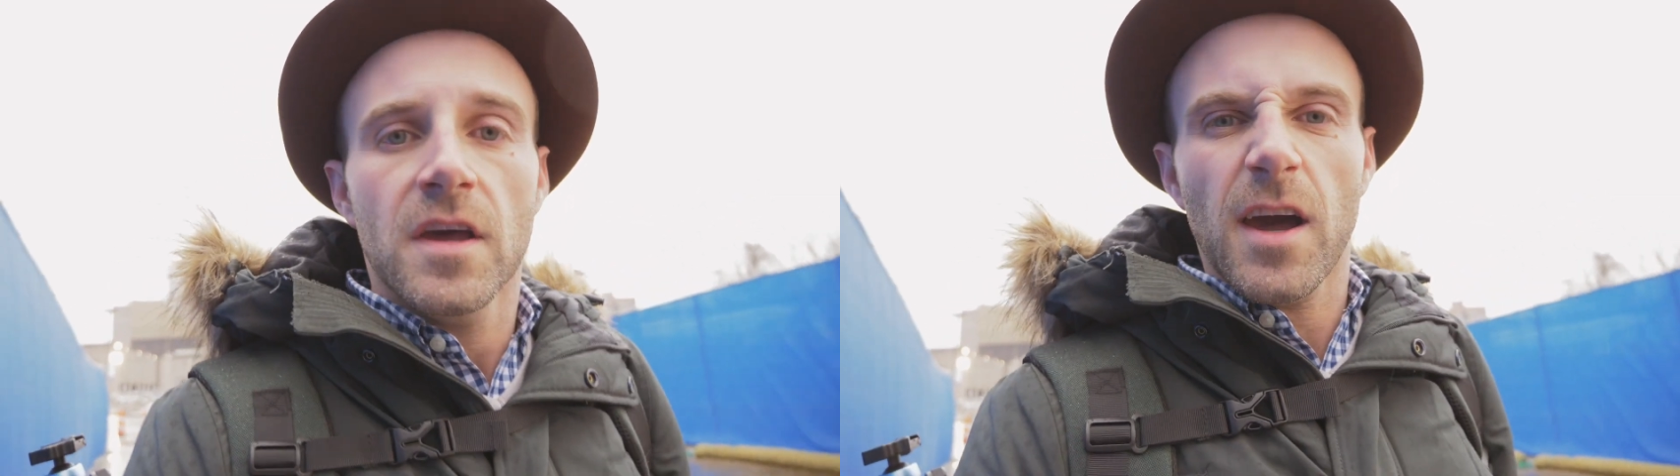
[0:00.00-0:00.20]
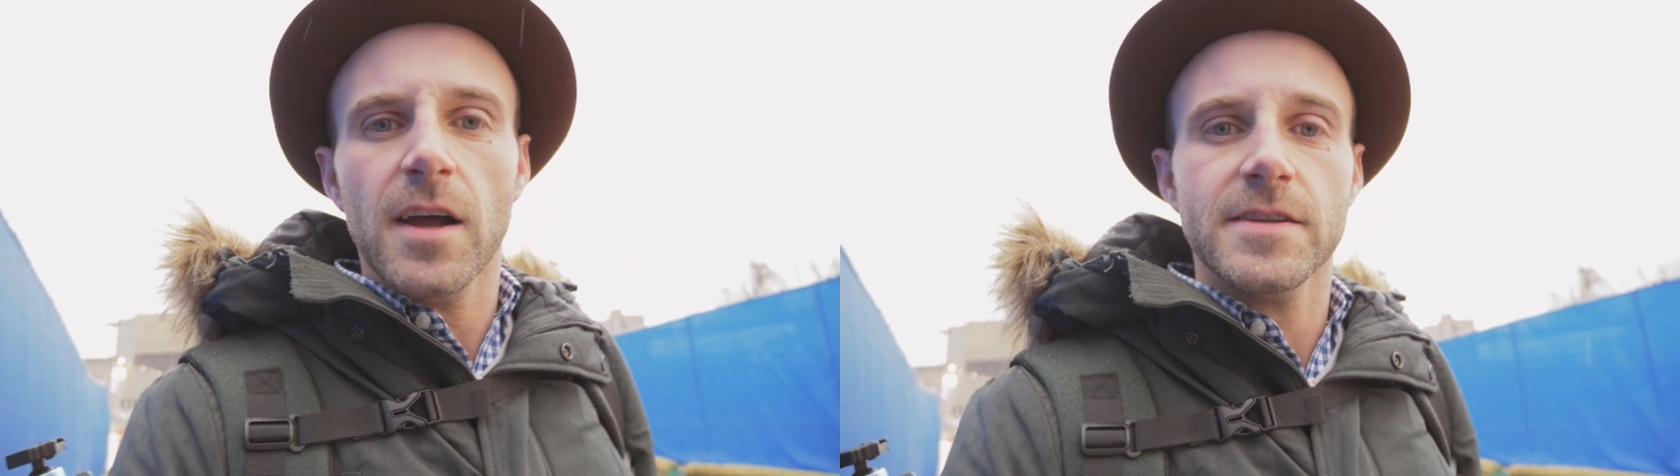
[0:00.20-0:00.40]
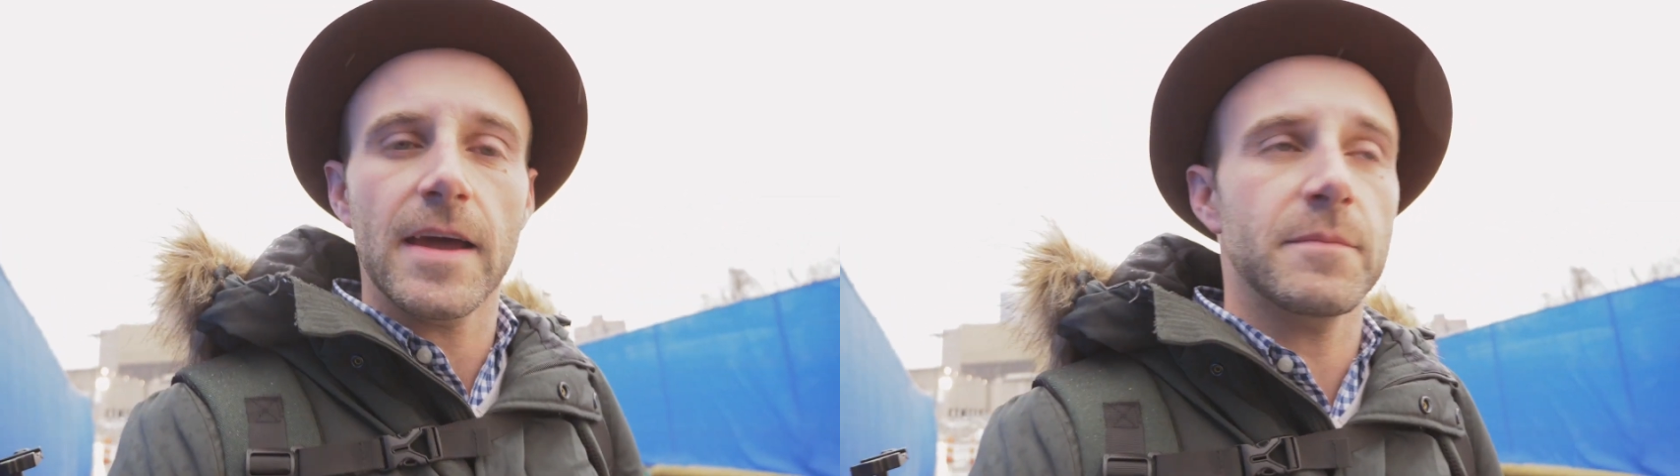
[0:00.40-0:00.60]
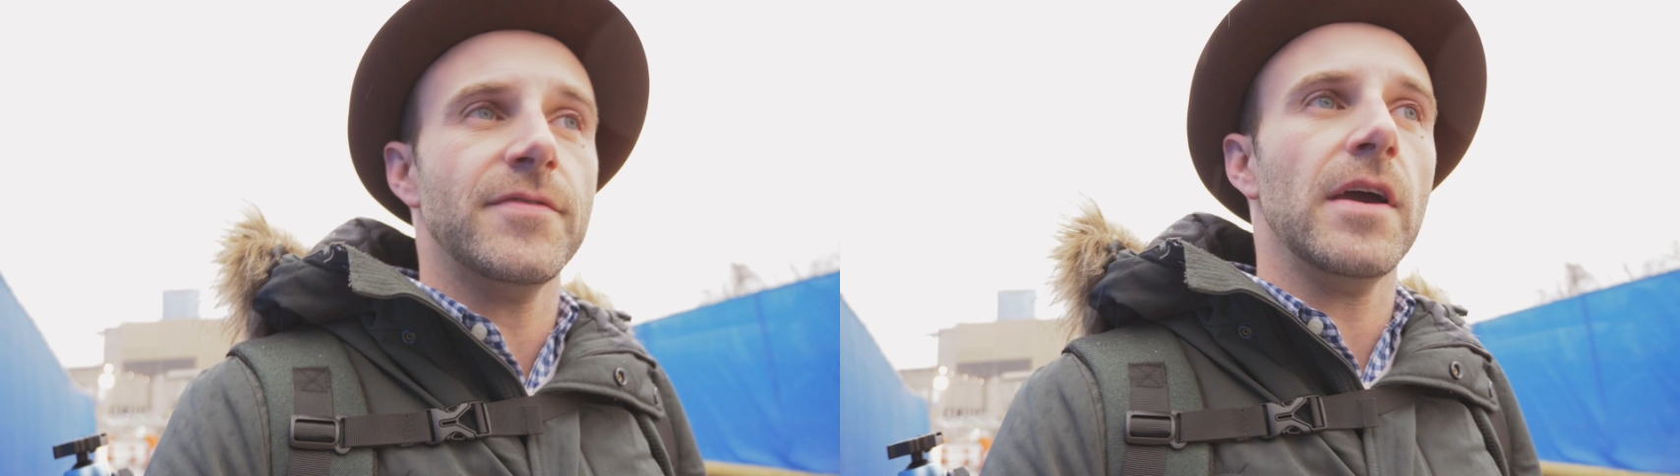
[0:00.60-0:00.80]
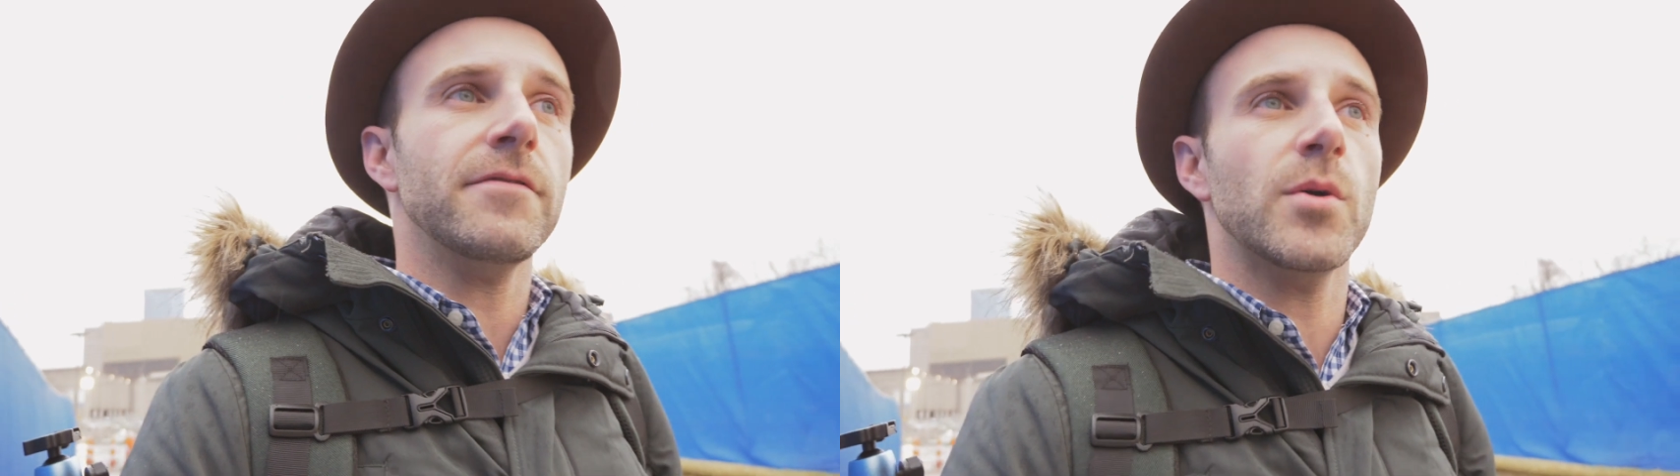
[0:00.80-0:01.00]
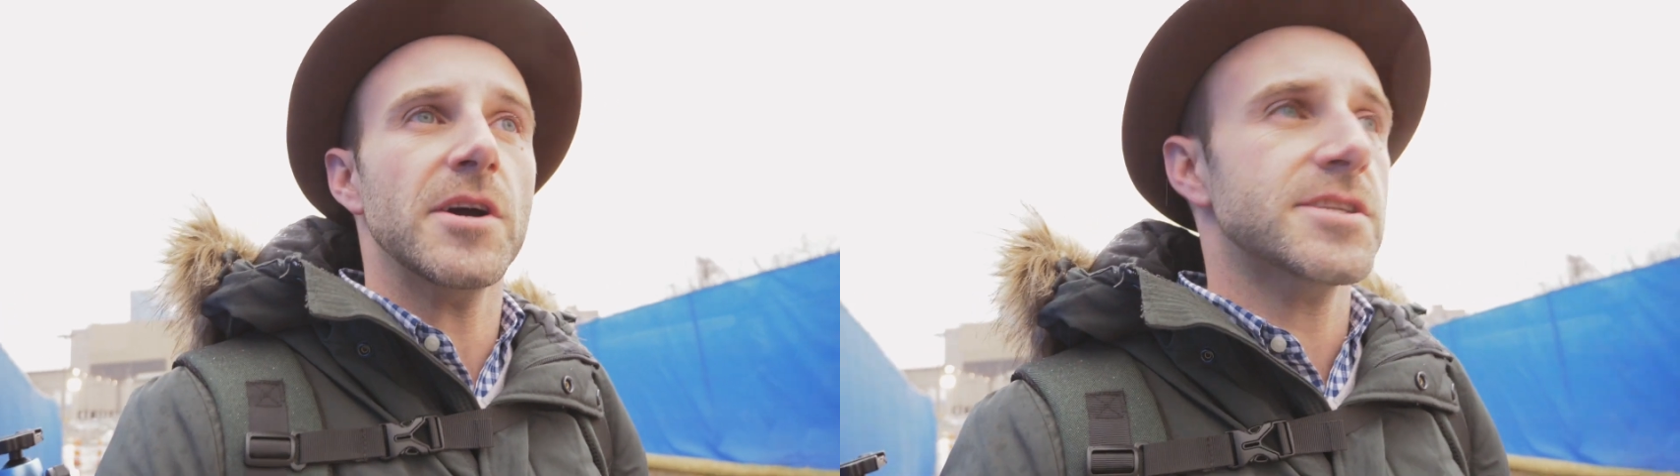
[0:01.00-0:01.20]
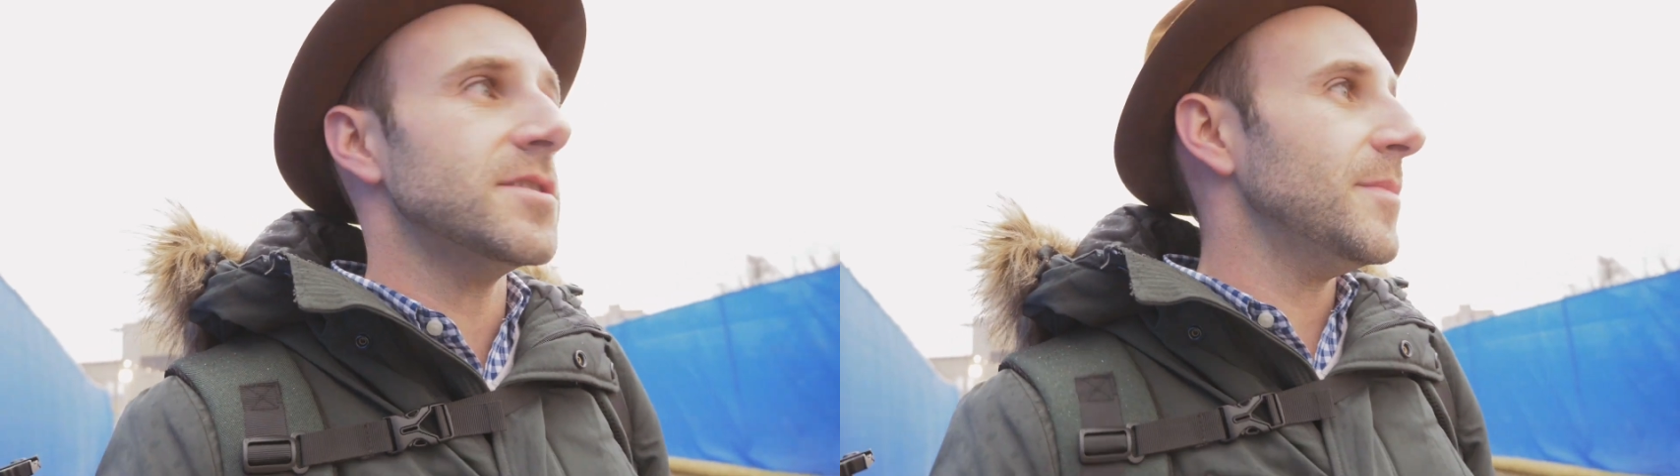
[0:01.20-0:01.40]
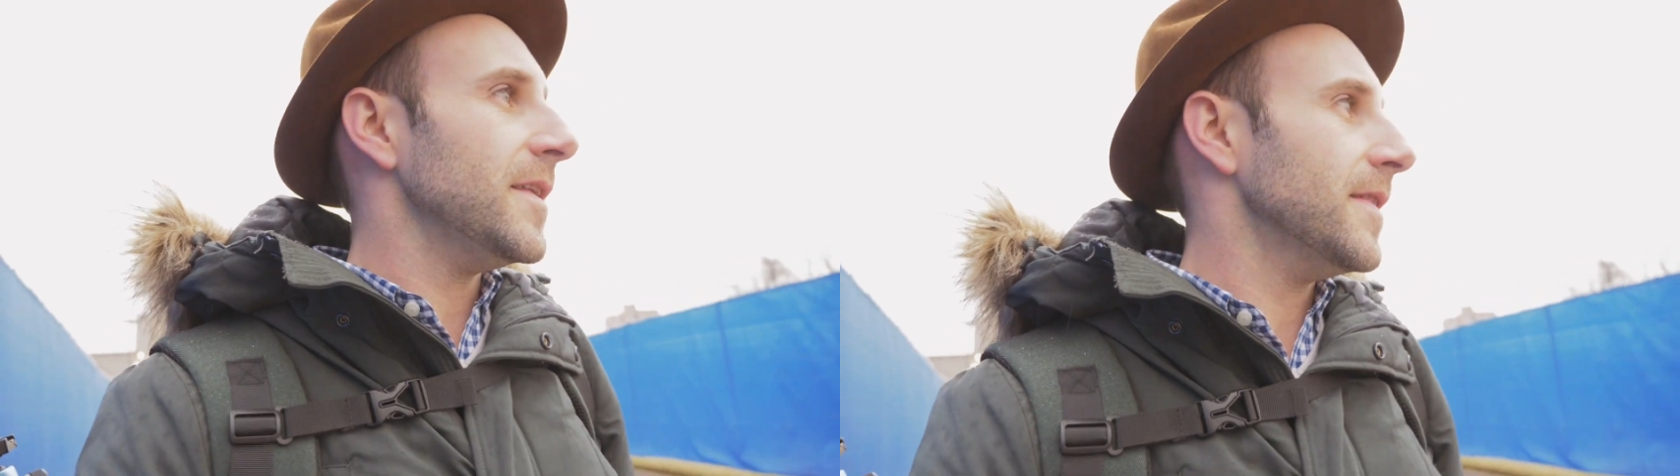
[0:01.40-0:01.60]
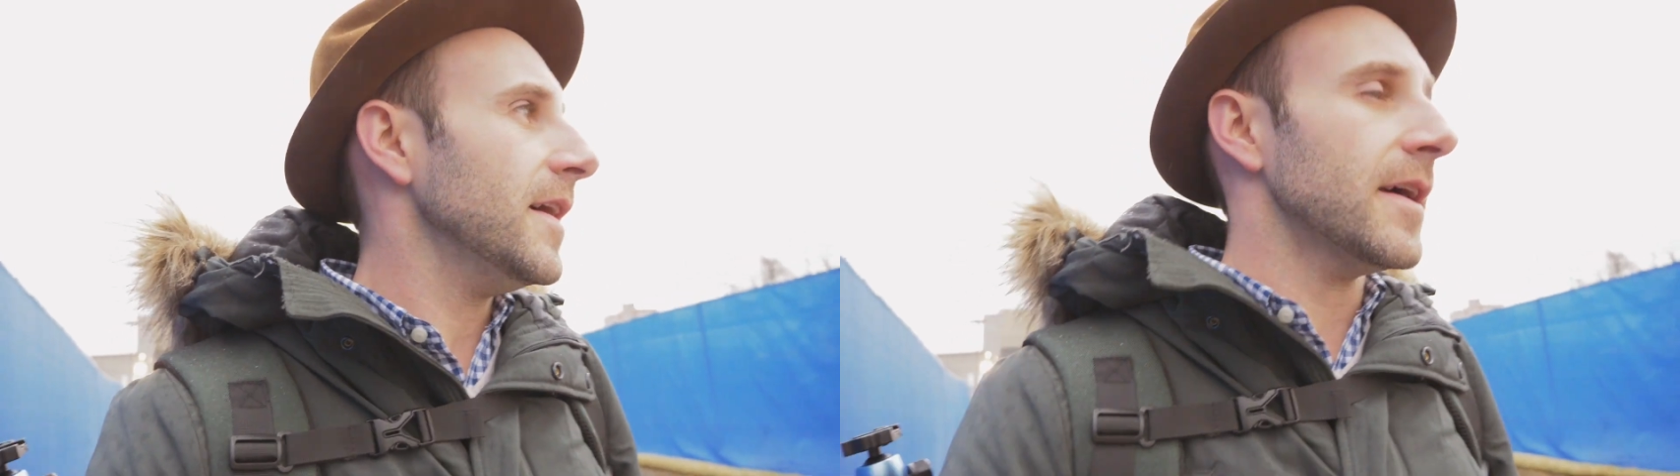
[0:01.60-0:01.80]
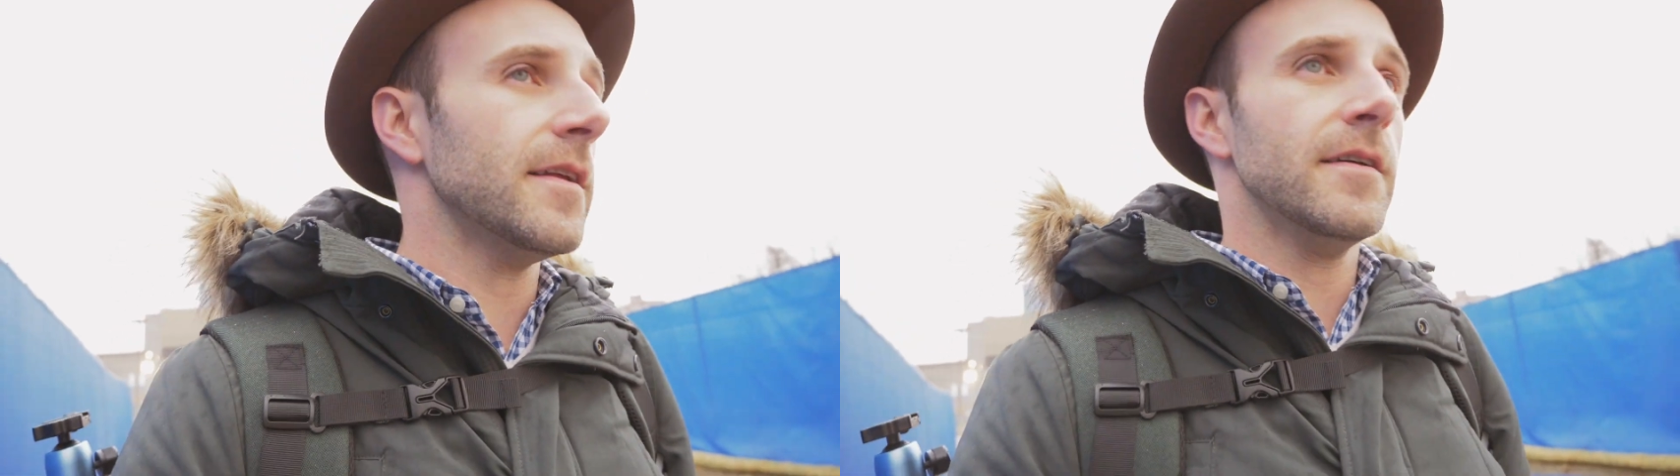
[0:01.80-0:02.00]
contact me if you have a question about
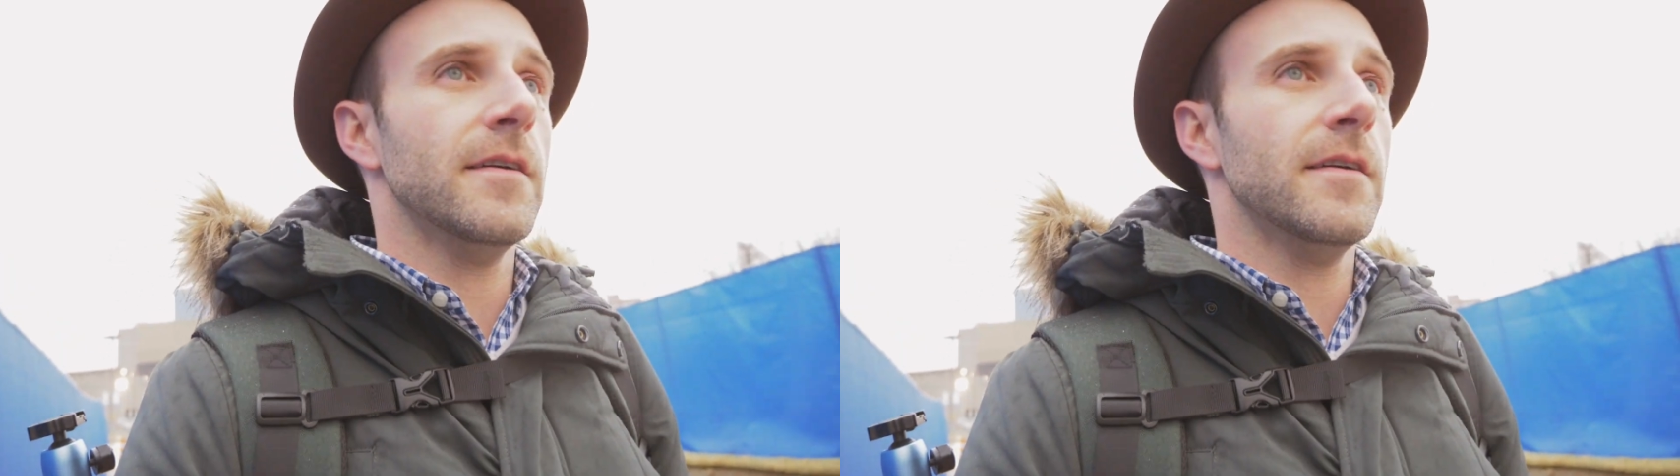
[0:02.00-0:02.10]
that.